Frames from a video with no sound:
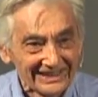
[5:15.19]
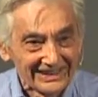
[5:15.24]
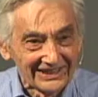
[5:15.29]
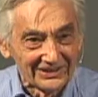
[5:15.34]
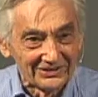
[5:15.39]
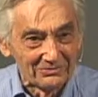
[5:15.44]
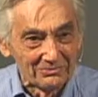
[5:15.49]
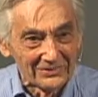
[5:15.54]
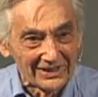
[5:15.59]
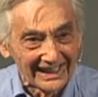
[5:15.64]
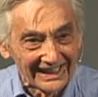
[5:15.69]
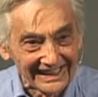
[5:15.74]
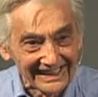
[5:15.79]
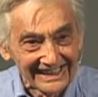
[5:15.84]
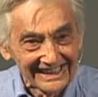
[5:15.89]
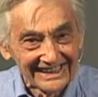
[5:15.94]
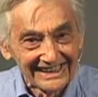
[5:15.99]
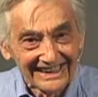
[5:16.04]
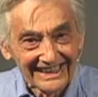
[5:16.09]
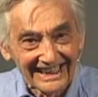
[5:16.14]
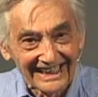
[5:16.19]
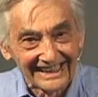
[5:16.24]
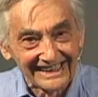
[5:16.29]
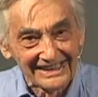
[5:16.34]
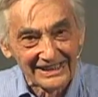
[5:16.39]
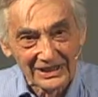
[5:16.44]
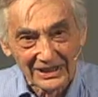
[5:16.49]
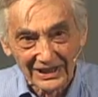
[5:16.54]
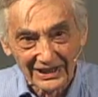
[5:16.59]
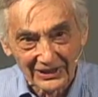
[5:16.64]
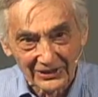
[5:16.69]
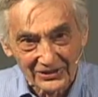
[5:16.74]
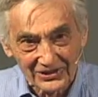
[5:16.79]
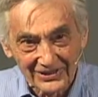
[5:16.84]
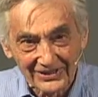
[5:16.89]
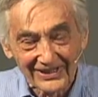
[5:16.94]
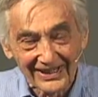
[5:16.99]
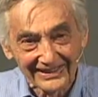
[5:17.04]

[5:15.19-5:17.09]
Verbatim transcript: of my ideas.